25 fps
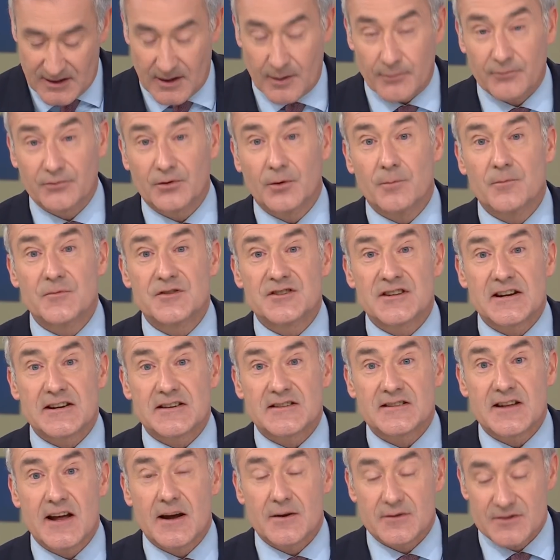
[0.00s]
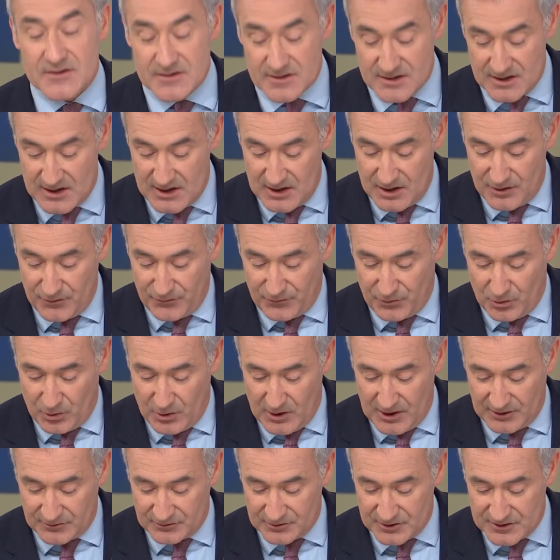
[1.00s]
up from
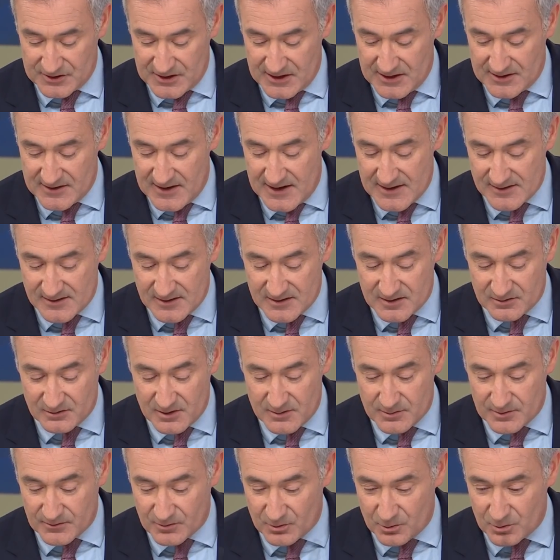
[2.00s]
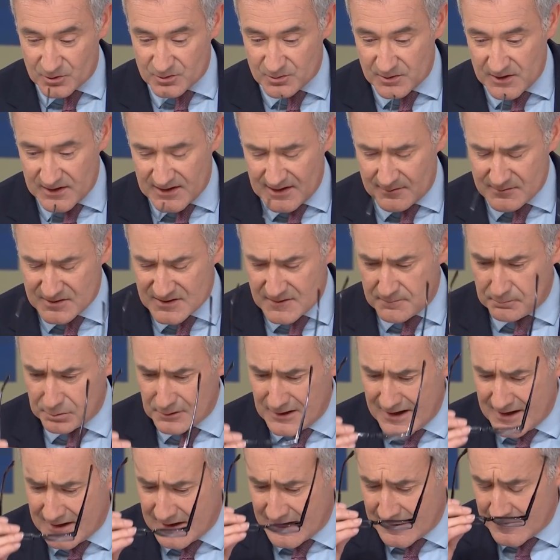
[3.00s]
6,483. But of course, when it comes to
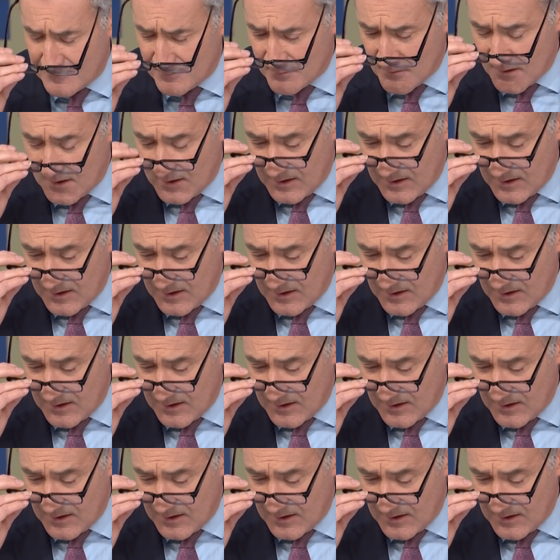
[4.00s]
planning,